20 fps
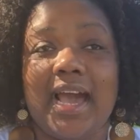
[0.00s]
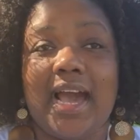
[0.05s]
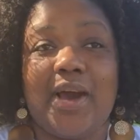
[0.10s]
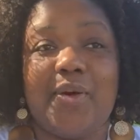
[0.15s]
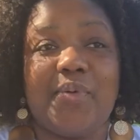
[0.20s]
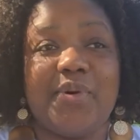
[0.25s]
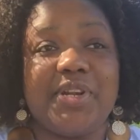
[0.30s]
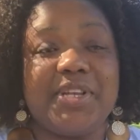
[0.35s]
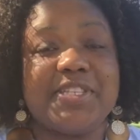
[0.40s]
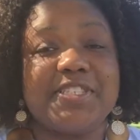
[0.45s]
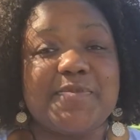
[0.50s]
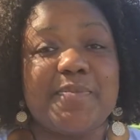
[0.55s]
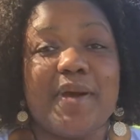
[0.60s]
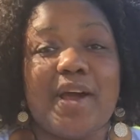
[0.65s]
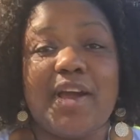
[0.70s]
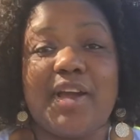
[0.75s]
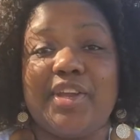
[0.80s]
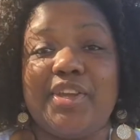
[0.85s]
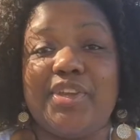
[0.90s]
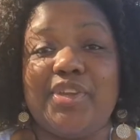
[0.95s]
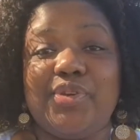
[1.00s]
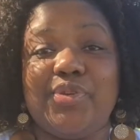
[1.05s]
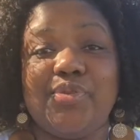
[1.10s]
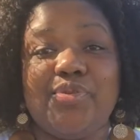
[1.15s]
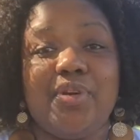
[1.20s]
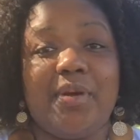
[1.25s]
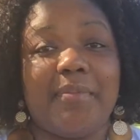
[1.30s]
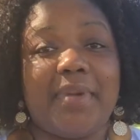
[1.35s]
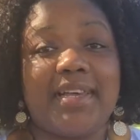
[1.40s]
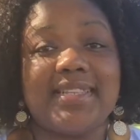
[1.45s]
I want to inspire
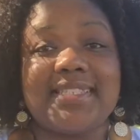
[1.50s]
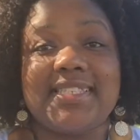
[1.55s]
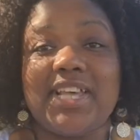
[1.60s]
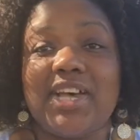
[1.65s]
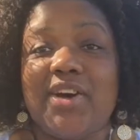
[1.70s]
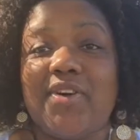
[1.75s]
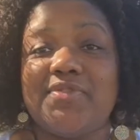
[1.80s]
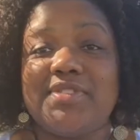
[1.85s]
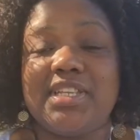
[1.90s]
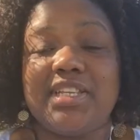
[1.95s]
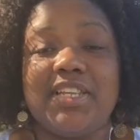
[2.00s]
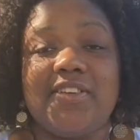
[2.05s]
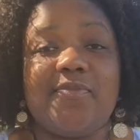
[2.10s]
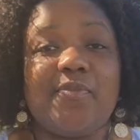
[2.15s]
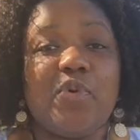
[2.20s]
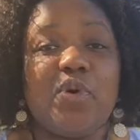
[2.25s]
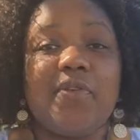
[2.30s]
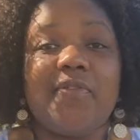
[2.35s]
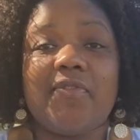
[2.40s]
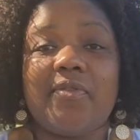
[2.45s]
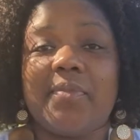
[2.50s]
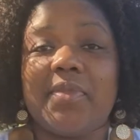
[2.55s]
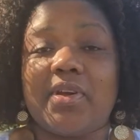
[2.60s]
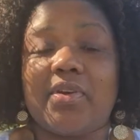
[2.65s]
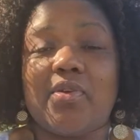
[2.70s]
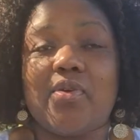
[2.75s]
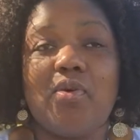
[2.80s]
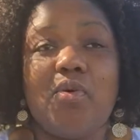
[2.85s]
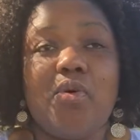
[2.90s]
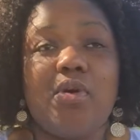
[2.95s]
you and myself to live more from the
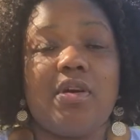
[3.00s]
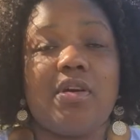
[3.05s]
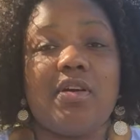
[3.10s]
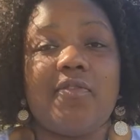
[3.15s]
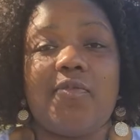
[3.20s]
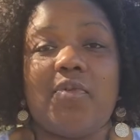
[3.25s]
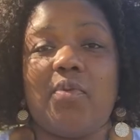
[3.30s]
core of